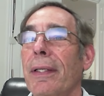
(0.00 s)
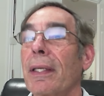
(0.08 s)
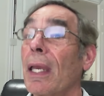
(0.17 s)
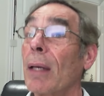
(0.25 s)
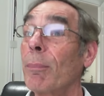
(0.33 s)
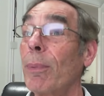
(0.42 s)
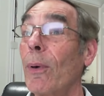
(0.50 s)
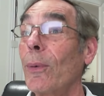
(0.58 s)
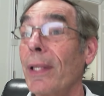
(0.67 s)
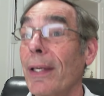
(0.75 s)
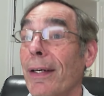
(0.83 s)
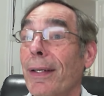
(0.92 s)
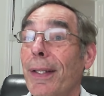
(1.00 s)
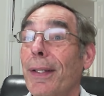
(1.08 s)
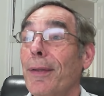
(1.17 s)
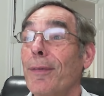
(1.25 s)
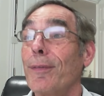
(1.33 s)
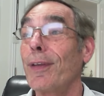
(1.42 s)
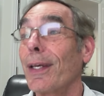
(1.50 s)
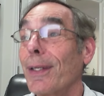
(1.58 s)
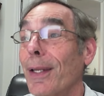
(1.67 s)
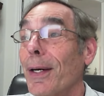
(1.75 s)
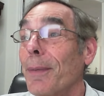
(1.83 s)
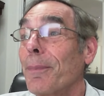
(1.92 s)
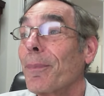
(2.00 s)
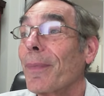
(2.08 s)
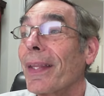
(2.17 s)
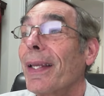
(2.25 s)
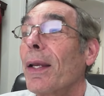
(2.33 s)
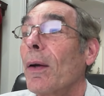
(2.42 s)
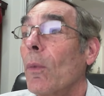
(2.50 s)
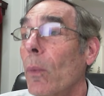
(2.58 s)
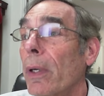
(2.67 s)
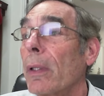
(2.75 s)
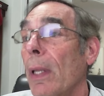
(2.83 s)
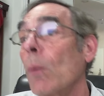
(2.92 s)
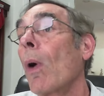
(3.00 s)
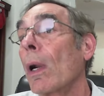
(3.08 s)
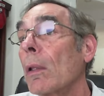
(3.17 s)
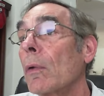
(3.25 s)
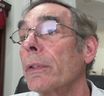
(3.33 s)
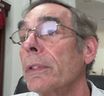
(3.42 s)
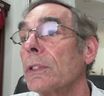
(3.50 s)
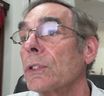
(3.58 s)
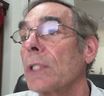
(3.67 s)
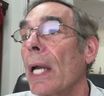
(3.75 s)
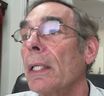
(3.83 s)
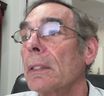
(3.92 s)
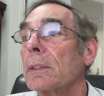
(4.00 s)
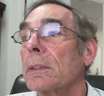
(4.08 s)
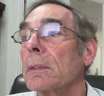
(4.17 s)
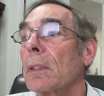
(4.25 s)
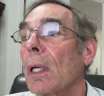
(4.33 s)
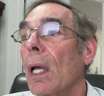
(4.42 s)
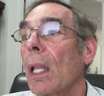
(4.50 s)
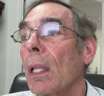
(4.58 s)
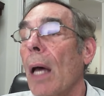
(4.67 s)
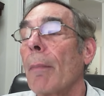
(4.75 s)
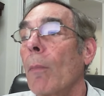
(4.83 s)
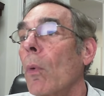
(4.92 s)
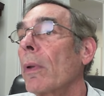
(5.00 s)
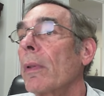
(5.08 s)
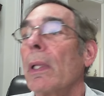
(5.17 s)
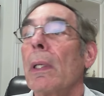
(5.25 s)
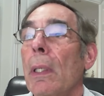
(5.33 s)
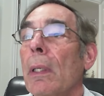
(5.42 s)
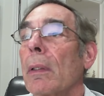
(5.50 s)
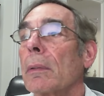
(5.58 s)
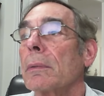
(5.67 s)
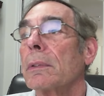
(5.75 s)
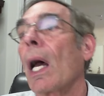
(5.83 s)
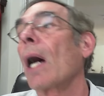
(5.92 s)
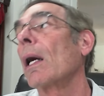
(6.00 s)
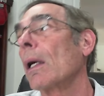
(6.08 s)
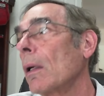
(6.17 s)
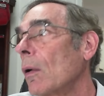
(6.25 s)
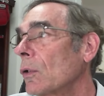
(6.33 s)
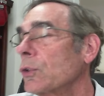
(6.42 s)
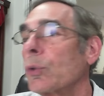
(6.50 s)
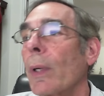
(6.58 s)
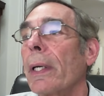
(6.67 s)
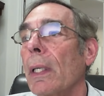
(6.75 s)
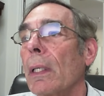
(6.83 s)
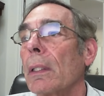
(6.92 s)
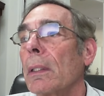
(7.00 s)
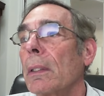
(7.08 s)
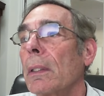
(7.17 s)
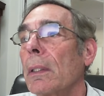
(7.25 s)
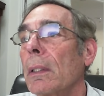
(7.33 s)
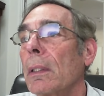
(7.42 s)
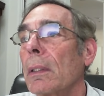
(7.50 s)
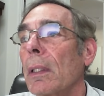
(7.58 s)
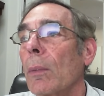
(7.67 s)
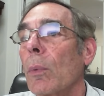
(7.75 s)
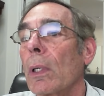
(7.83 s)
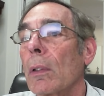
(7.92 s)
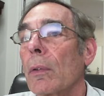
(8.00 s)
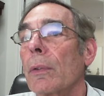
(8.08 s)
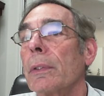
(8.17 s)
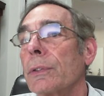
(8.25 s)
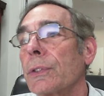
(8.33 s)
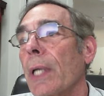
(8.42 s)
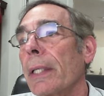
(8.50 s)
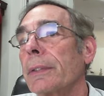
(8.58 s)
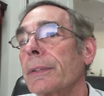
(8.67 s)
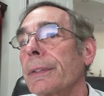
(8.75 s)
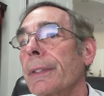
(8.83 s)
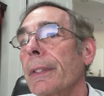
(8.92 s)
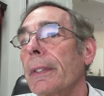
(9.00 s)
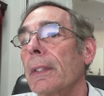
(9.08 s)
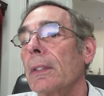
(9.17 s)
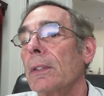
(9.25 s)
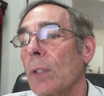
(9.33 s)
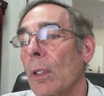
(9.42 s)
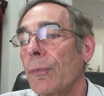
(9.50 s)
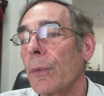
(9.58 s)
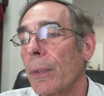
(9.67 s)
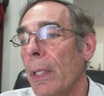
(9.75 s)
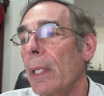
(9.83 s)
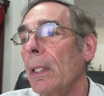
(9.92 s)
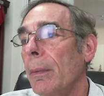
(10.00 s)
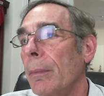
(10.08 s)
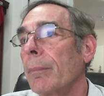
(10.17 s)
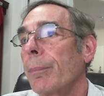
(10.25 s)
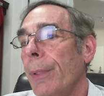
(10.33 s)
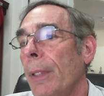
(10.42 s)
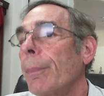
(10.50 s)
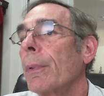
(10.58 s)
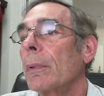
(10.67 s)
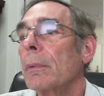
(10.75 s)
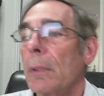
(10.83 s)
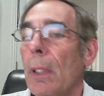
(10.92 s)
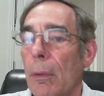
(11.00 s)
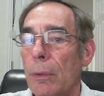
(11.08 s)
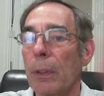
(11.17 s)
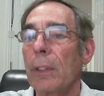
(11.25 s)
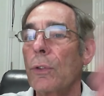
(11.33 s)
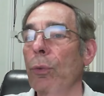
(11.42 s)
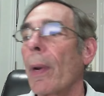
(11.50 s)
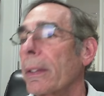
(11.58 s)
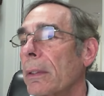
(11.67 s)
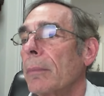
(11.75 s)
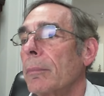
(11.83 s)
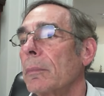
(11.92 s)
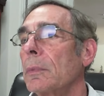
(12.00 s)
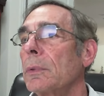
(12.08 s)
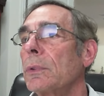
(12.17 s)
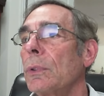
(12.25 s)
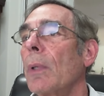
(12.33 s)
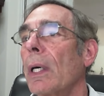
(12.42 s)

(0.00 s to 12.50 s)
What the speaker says: Cambodia, Vietnam, where they want to learn the science a lot more than here, Australia. They want to learn the science. So if there are any people, you can direct them to